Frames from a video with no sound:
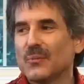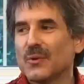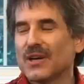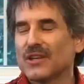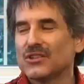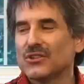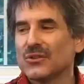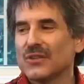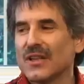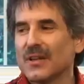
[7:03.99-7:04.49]

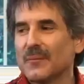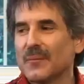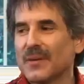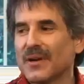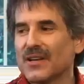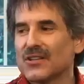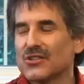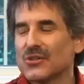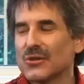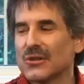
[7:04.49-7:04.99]

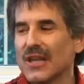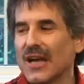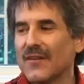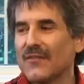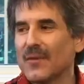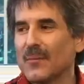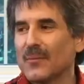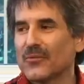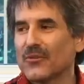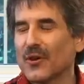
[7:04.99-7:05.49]
because you
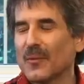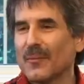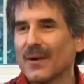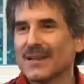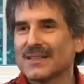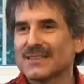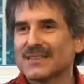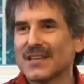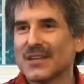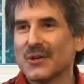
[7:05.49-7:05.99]
love them so
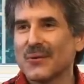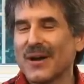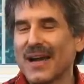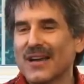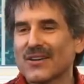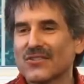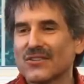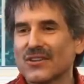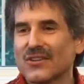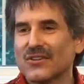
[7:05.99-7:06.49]
much that you
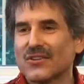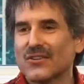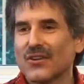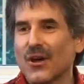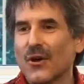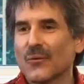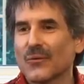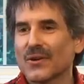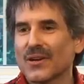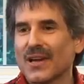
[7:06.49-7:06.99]
actually
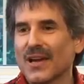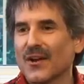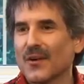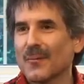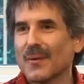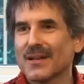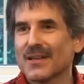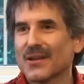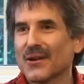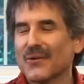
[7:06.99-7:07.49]
don't care
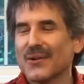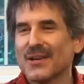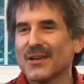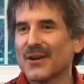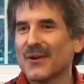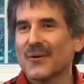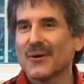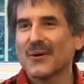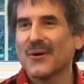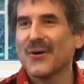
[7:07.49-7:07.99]
about their ego at